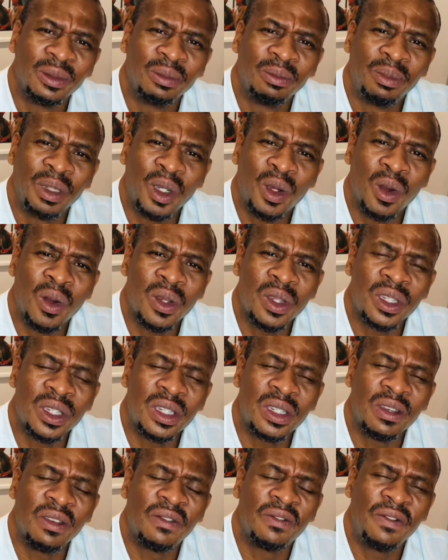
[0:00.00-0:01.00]

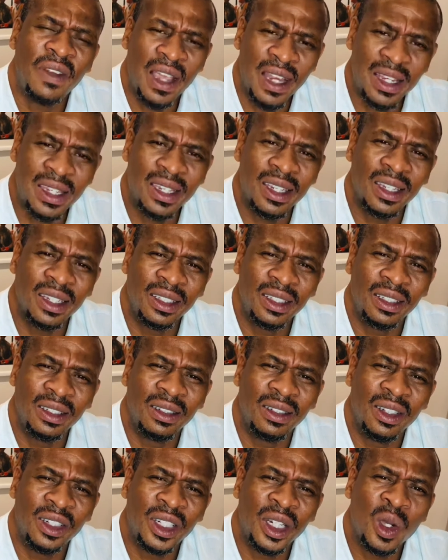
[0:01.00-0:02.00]
because facts
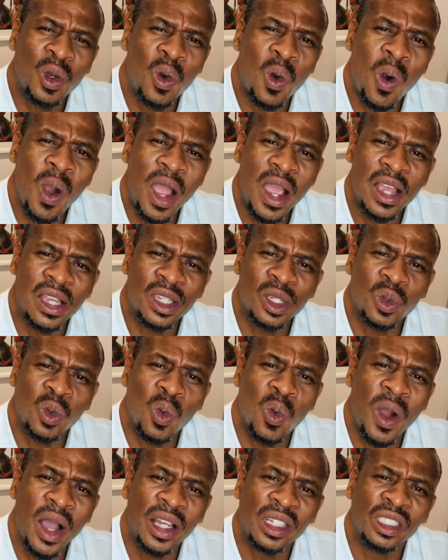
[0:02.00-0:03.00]
requires
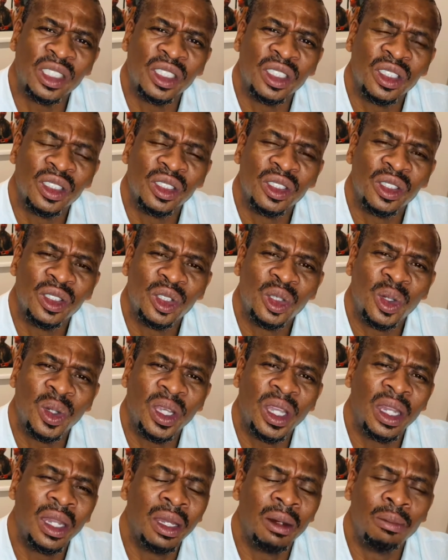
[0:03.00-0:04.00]
one to
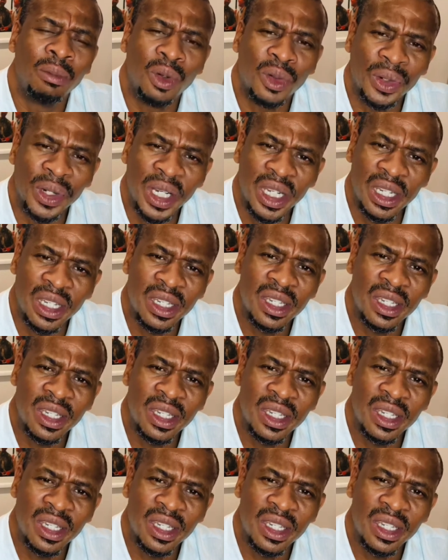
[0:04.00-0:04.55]
elaborate.